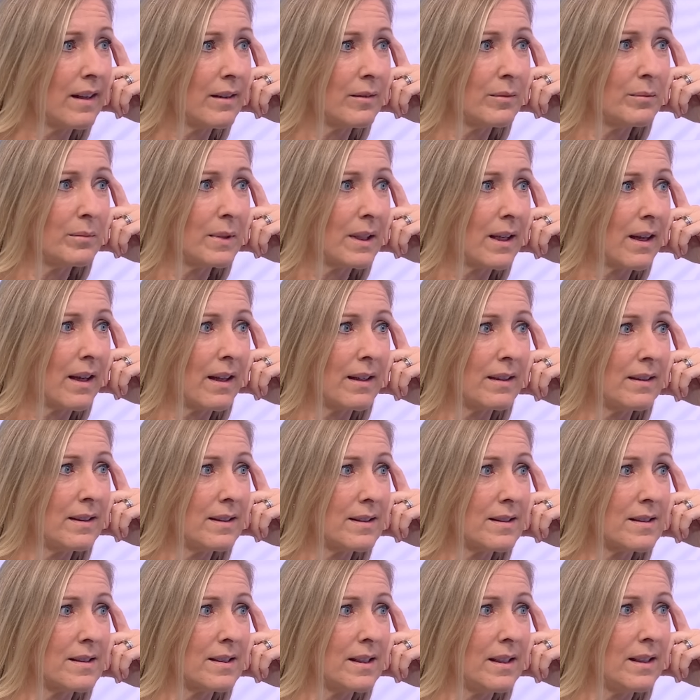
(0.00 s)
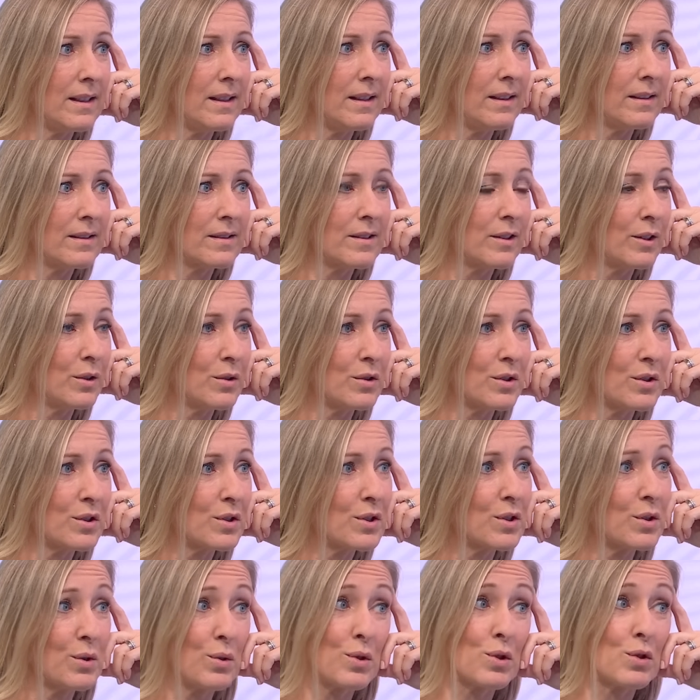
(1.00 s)
it, Miguel, is the solution
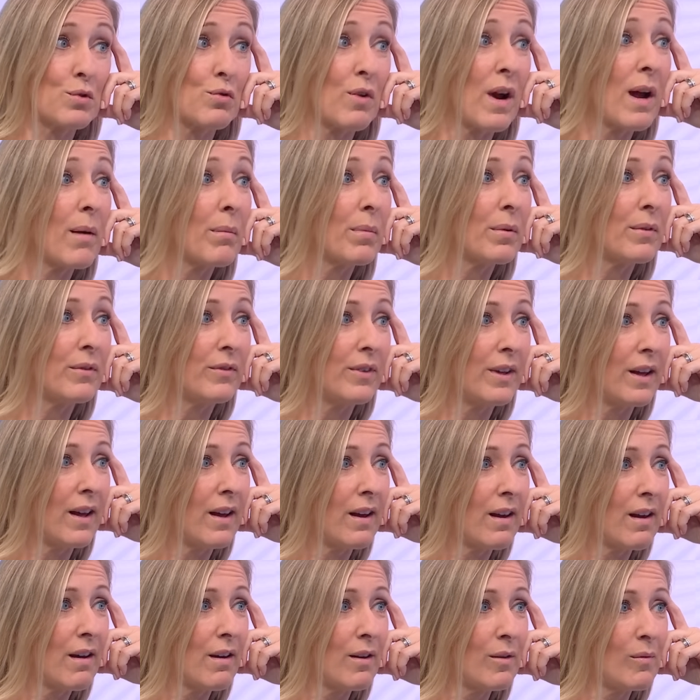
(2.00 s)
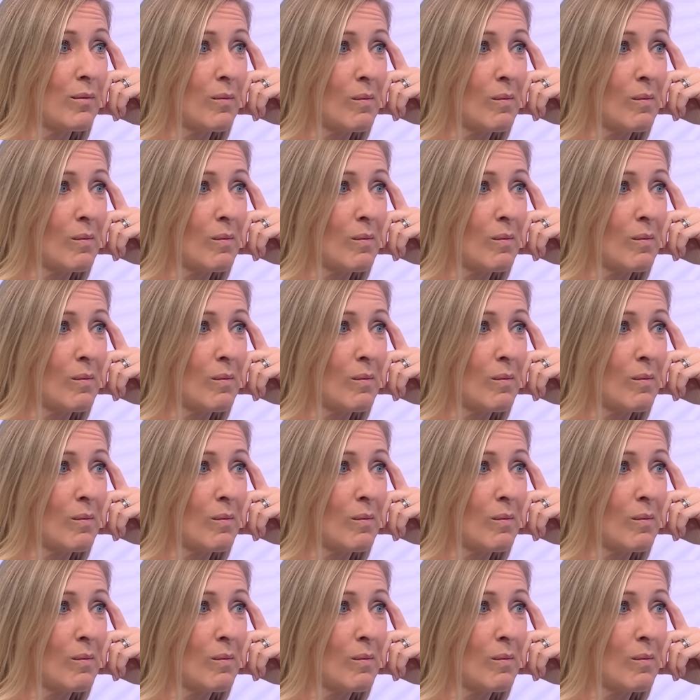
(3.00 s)
to scrap VAR?